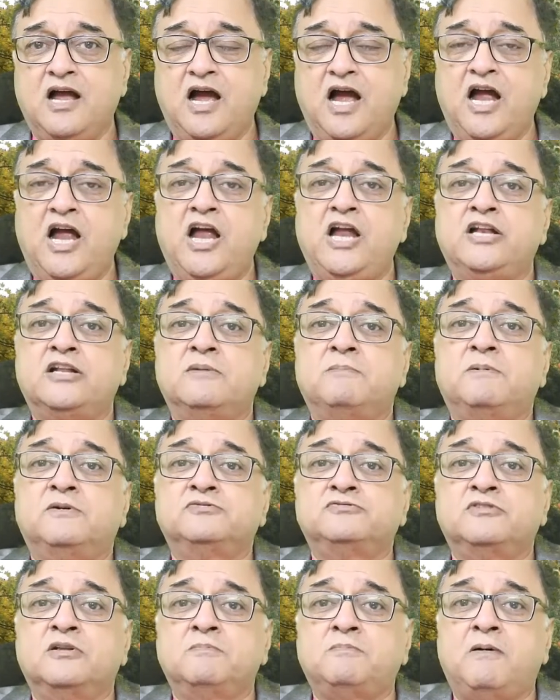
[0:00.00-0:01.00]
and the
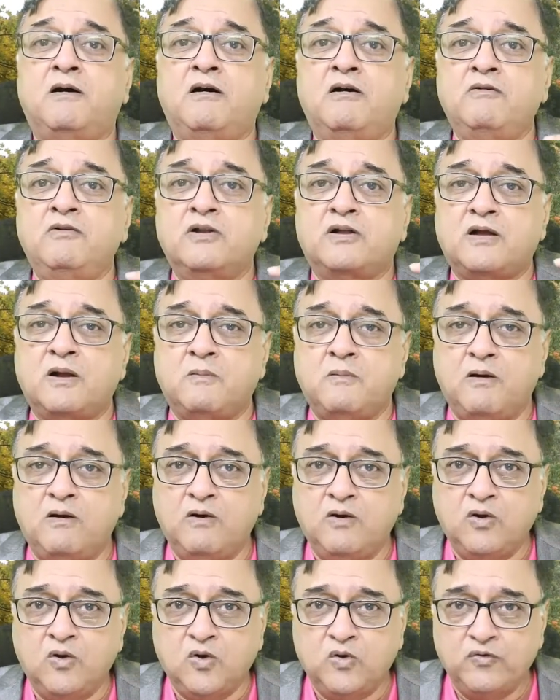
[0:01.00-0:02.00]
personal power will come
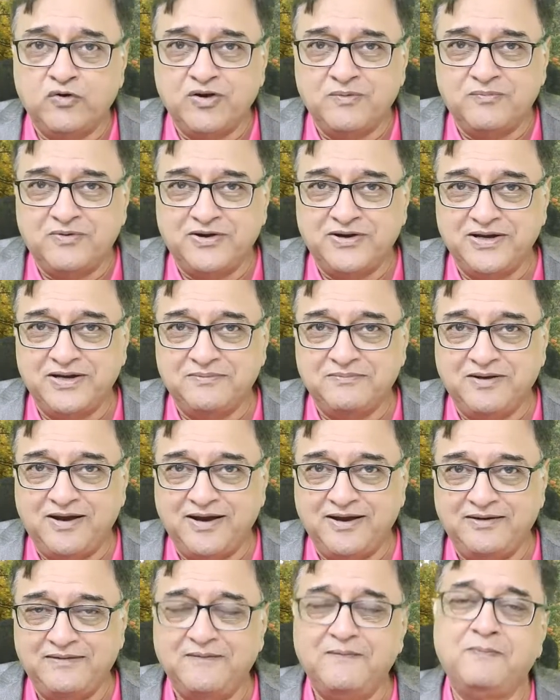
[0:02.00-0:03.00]
all over your body and
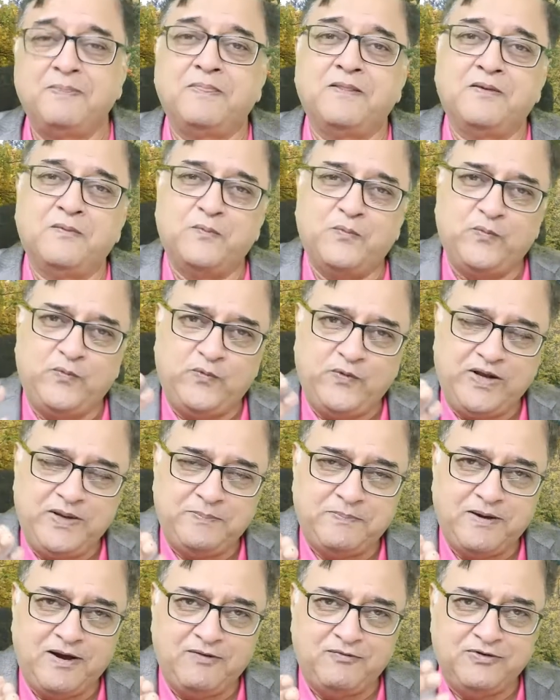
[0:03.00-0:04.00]
mind. Very
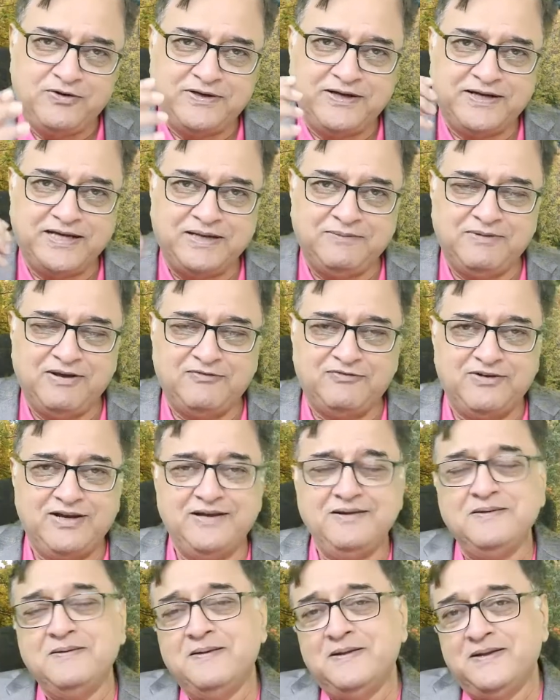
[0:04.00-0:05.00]
powerful technique, my
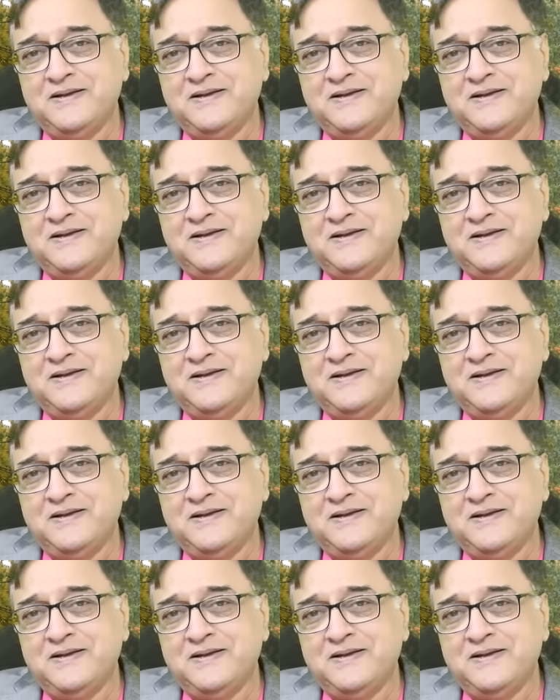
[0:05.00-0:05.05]
friend.